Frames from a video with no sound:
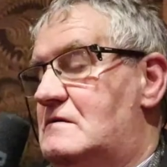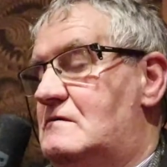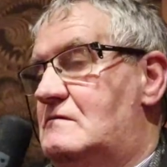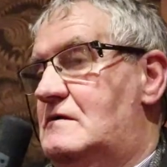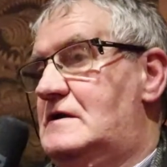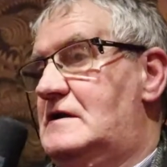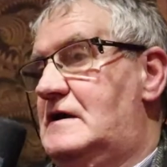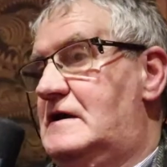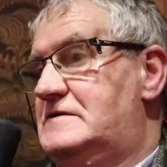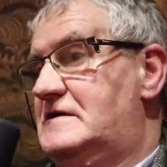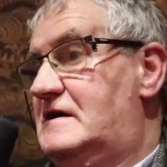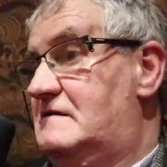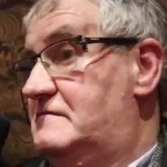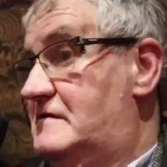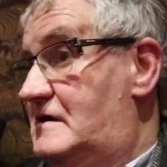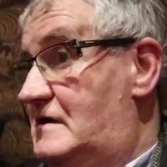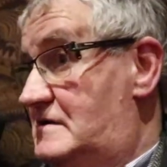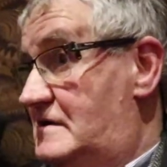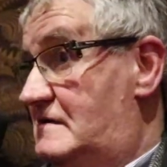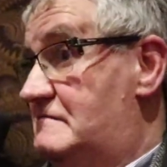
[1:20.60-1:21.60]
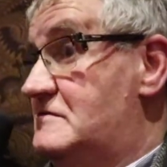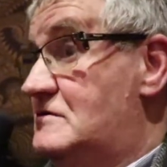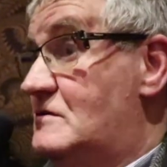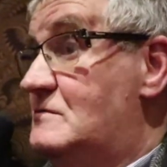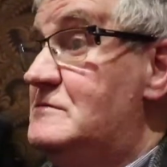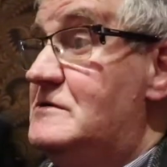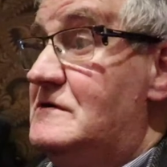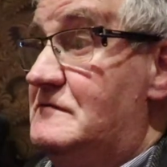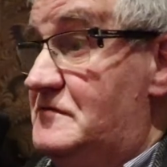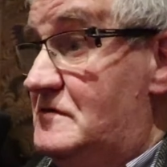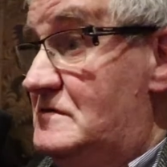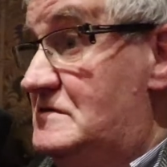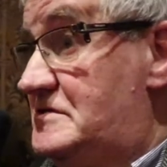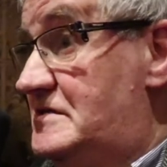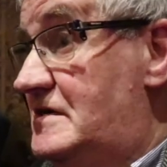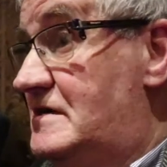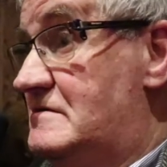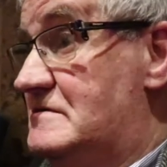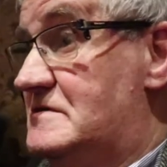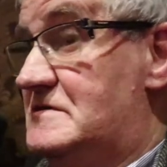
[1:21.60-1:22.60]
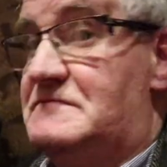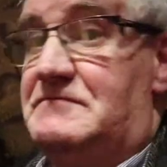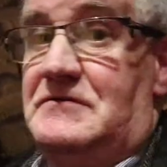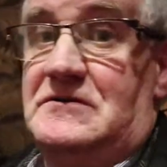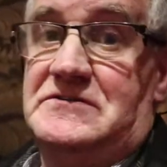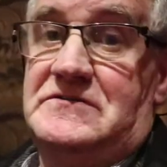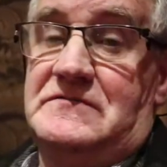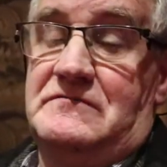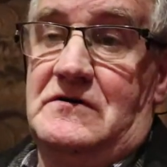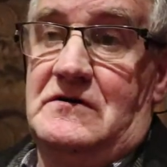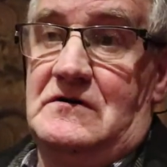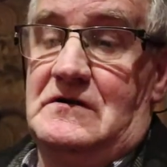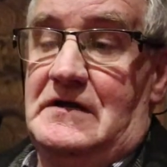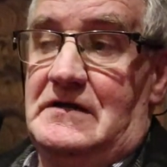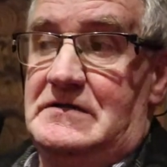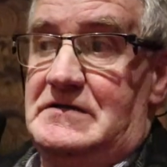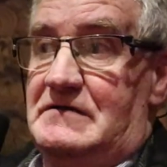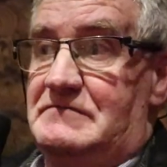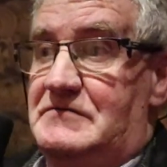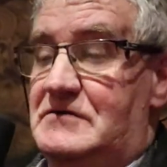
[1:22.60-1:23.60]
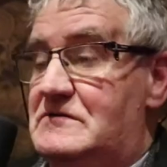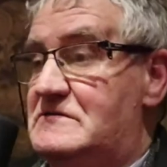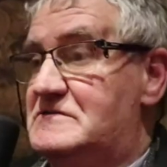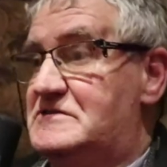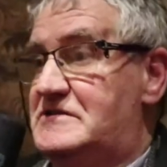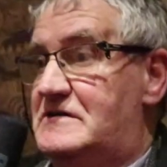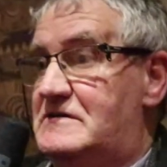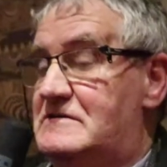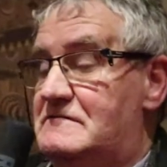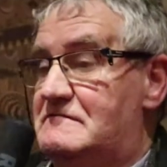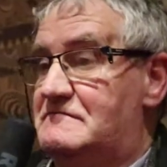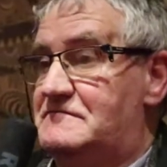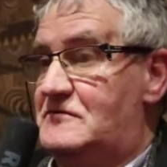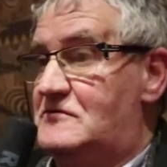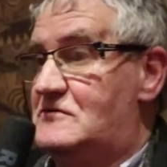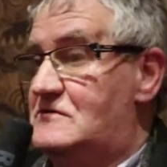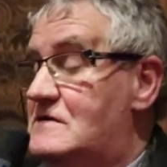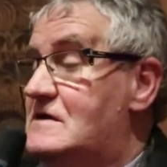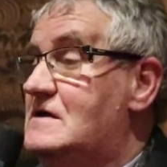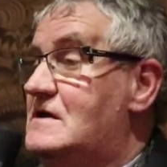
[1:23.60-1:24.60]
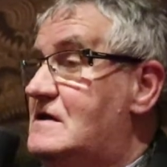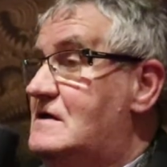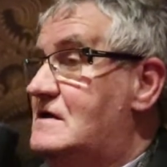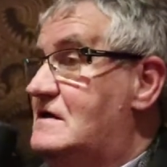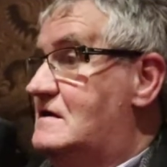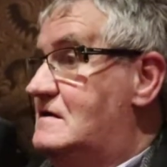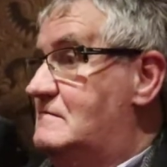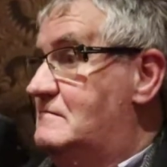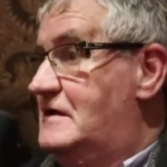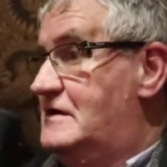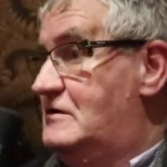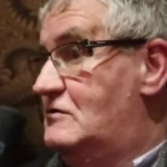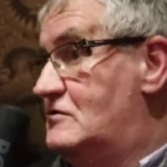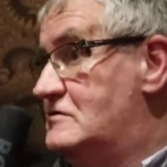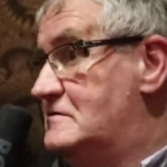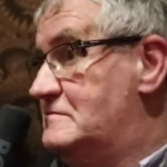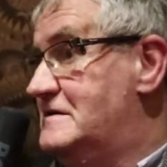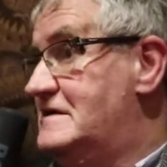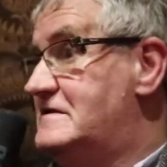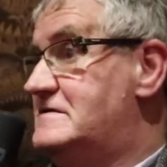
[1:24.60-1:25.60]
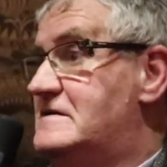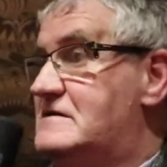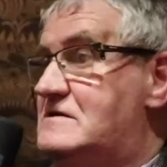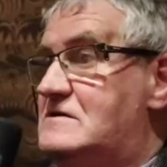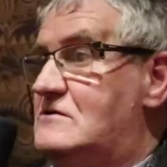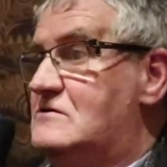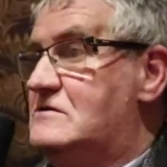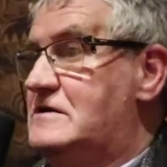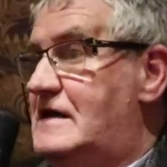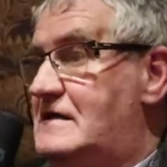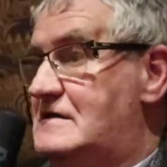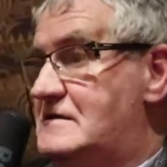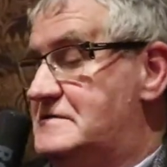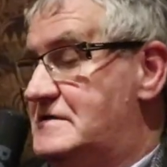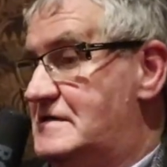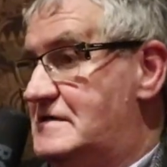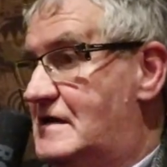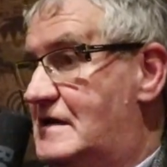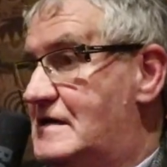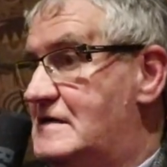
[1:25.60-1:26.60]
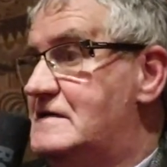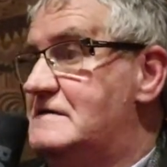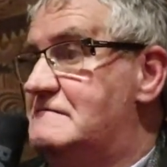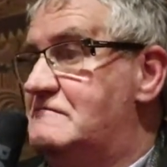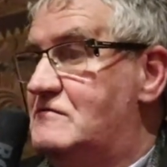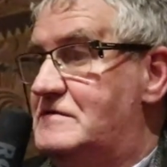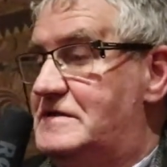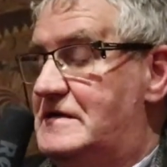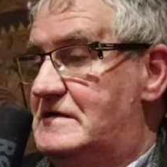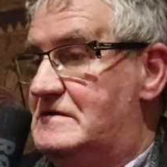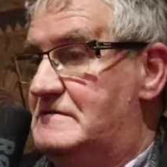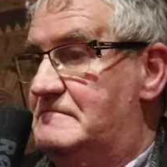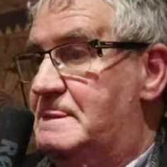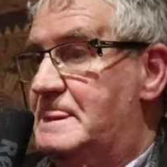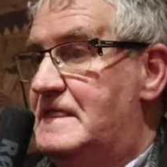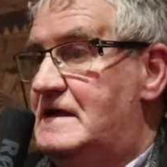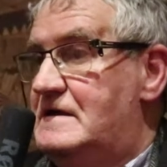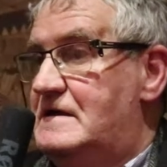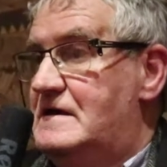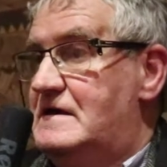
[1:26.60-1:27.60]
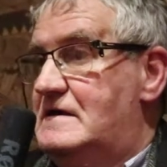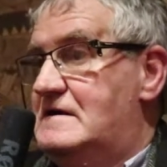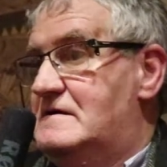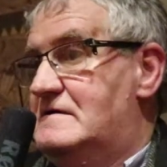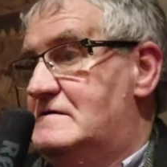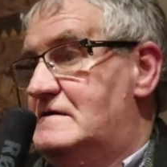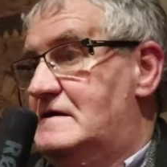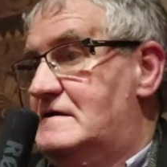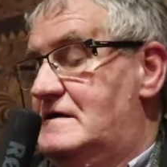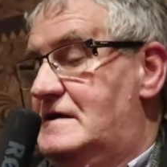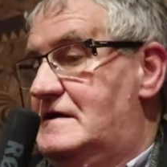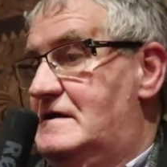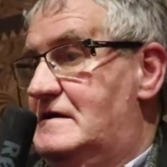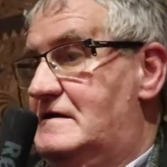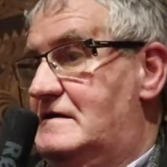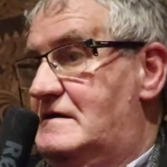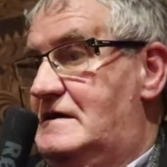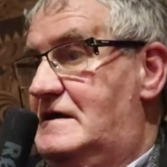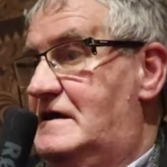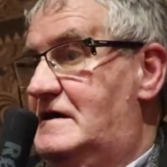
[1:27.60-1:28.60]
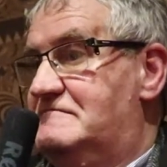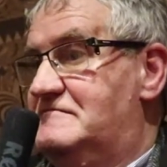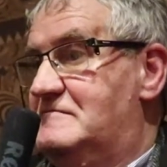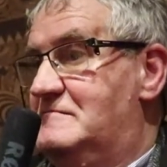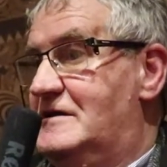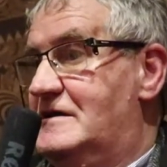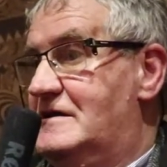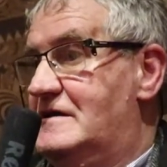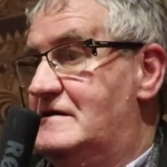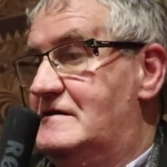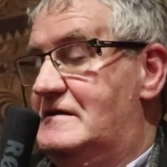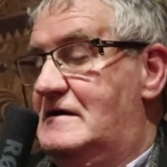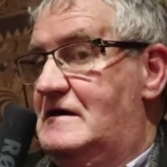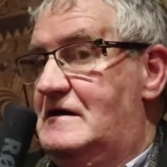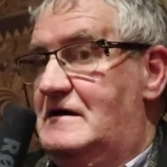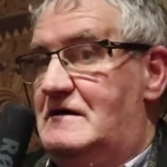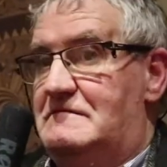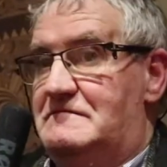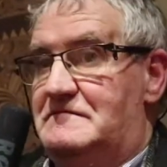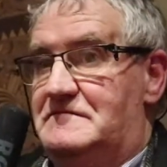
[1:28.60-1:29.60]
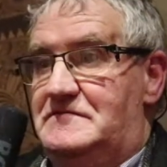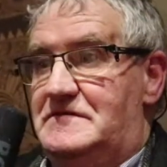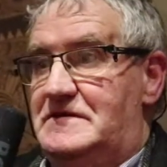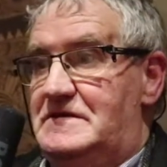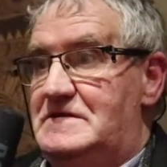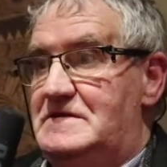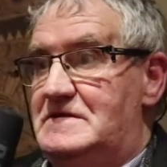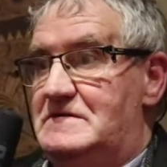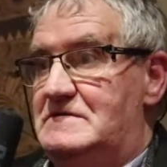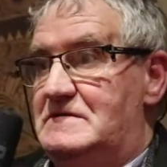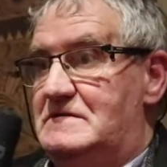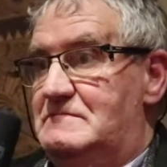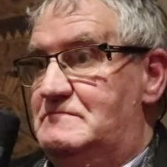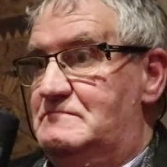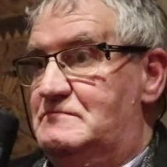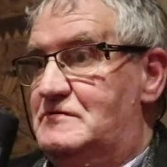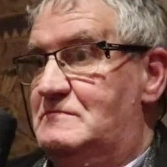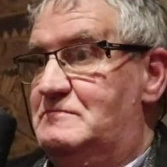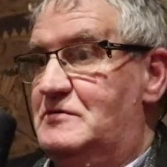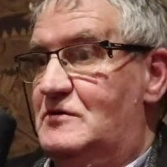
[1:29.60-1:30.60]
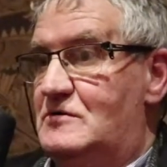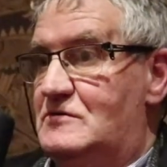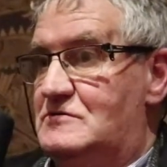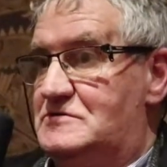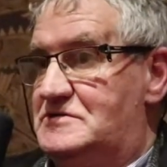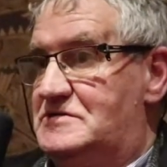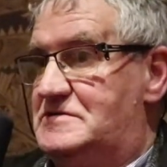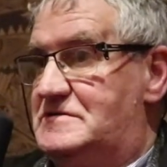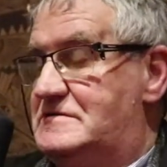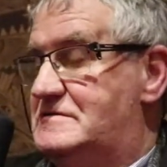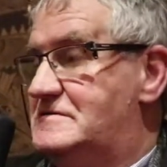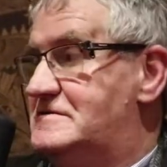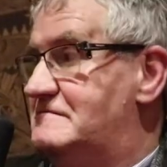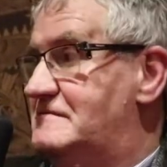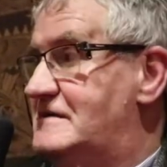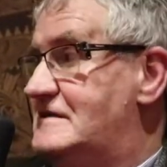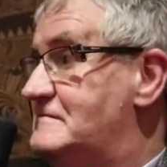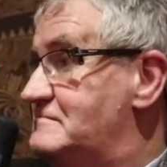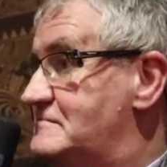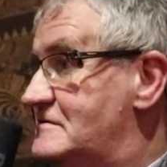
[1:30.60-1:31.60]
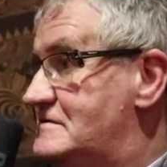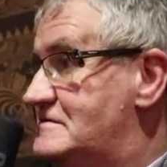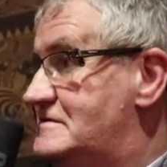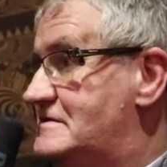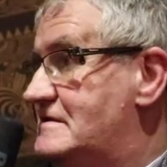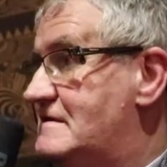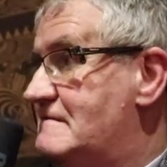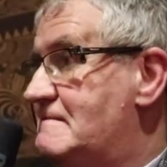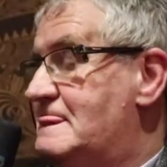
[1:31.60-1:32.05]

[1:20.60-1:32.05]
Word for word: Well, I'd have, I'd have a number of concerns. First of all, I'd have a concern for my own immediate locality. I live within uh, half a mile of the proposed development.